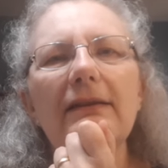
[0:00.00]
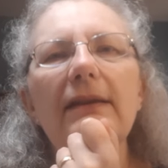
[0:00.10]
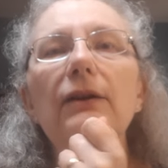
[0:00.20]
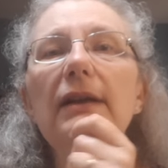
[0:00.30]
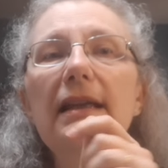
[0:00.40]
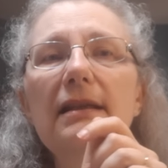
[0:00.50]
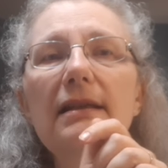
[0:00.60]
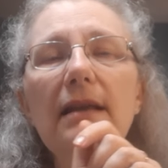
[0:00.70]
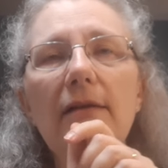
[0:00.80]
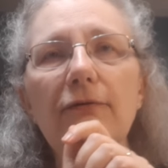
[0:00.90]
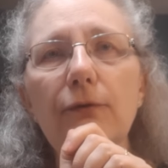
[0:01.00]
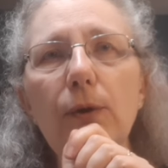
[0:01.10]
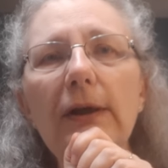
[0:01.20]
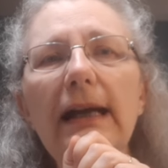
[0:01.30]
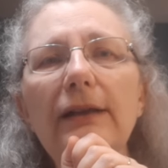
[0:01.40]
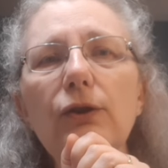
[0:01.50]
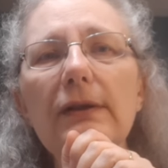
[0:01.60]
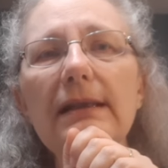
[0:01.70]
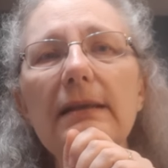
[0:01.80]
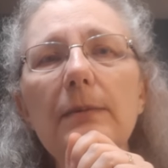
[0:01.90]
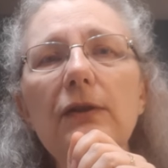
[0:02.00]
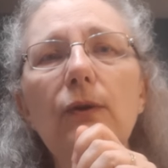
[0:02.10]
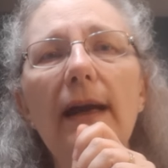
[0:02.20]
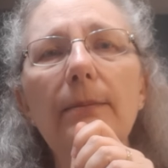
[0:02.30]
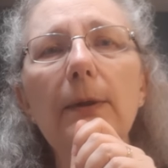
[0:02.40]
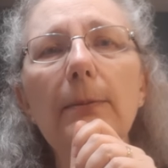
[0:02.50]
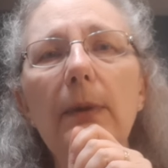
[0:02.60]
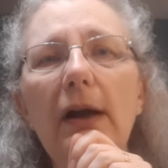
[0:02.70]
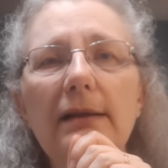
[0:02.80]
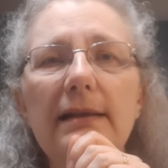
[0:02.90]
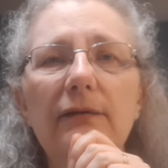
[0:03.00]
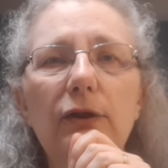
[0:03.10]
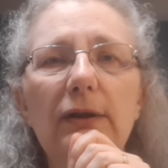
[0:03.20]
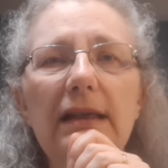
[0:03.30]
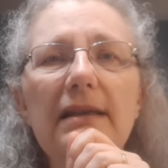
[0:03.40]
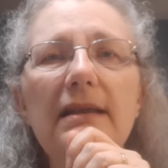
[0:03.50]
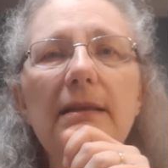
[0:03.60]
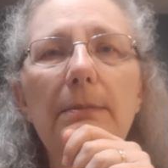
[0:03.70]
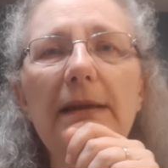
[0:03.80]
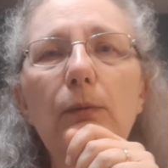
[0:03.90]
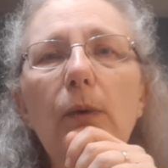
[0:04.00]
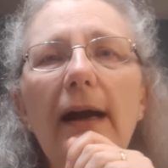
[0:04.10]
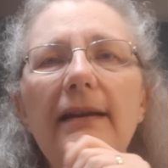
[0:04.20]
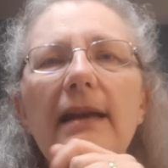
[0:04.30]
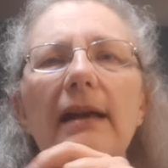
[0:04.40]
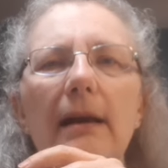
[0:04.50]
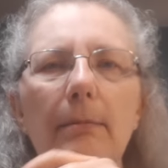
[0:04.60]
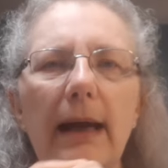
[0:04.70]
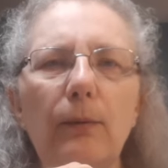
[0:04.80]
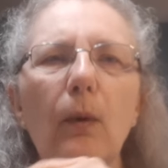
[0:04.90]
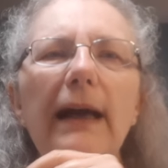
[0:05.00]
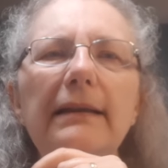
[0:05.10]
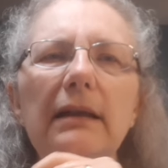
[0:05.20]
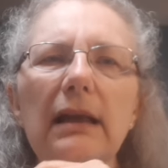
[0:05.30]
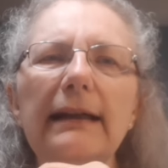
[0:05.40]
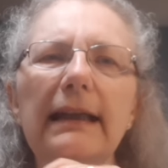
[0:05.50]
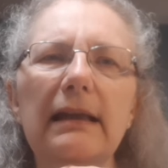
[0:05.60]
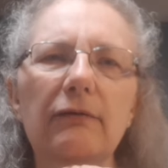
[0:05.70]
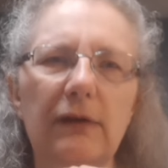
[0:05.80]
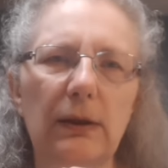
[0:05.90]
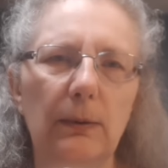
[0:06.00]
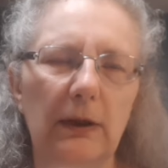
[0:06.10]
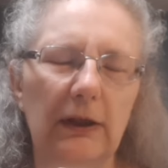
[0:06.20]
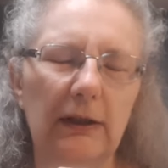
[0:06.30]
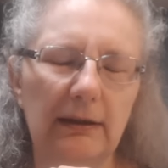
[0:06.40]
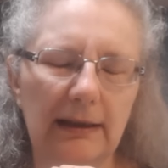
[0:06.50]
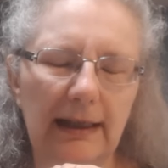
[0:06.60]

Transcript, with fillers: there is a 400 subscriber box of goodies to be won by one lucky viewer